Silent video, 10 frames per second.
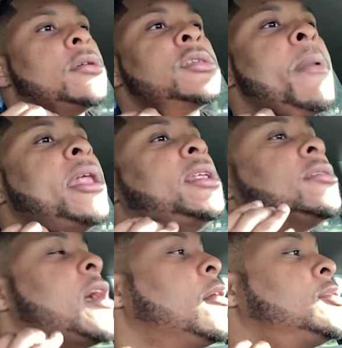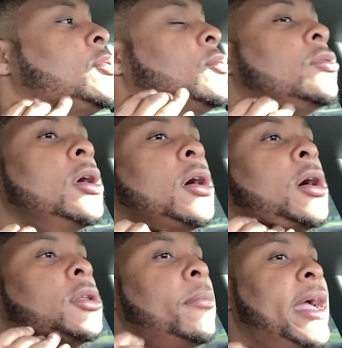Somebody need to talk
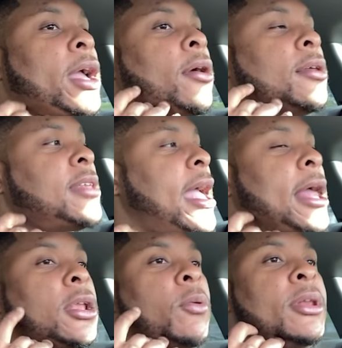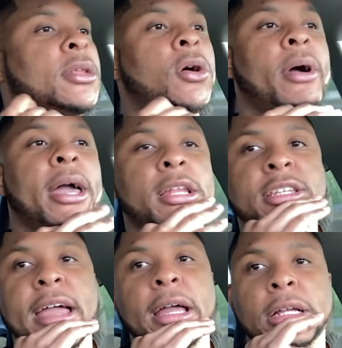to the mayor and say, hey, look, we need to go ahead and
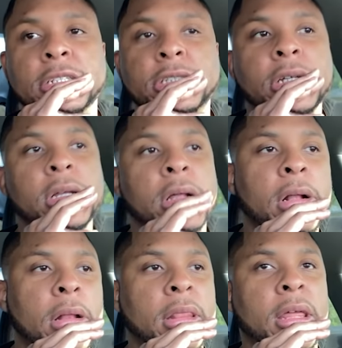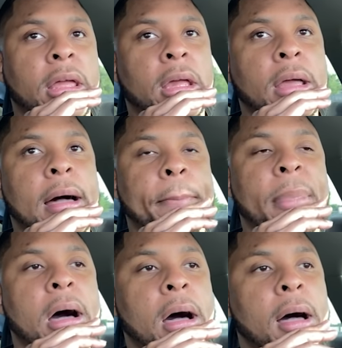change the,
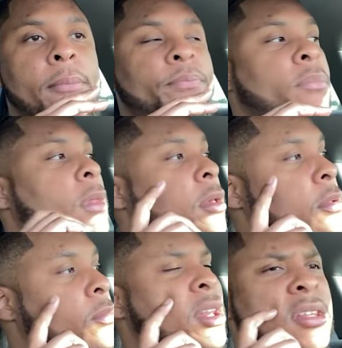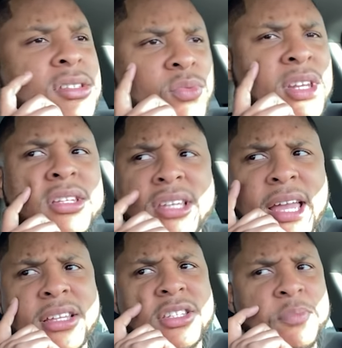we need to
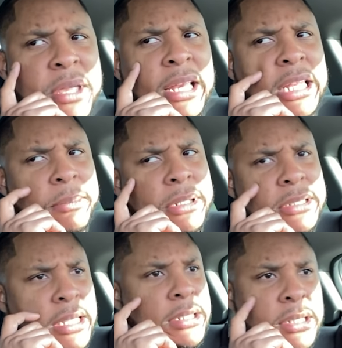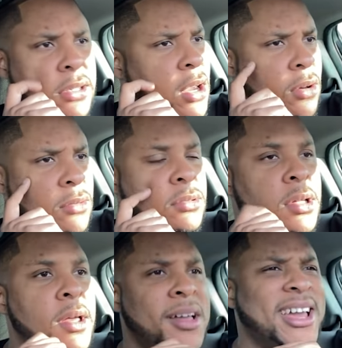change the speed limit, you know.
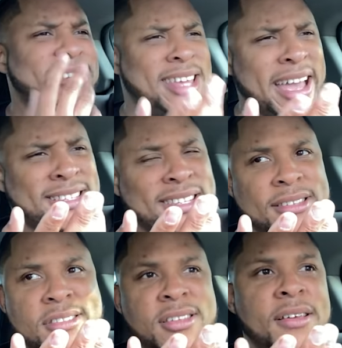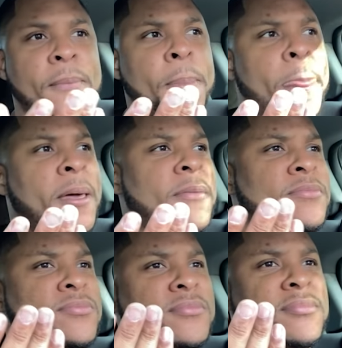In Texas,
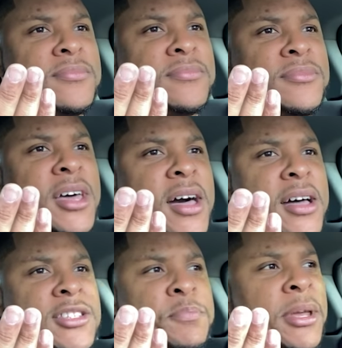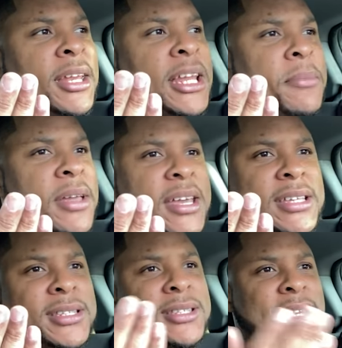the speed limit
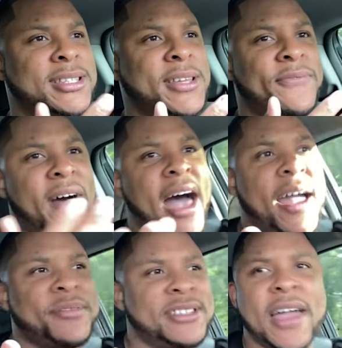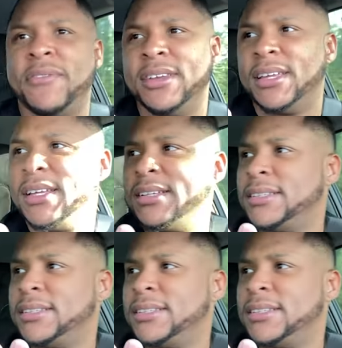is 65-70.